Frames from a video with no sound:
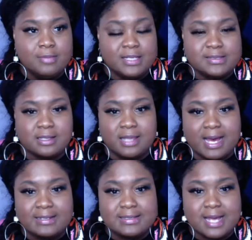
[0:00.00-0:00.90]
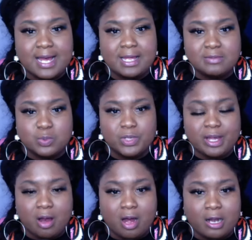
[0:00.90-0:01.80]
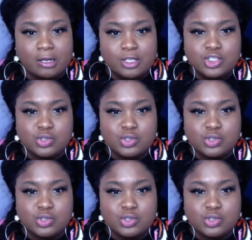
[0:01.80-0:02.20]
Because a lot of times we are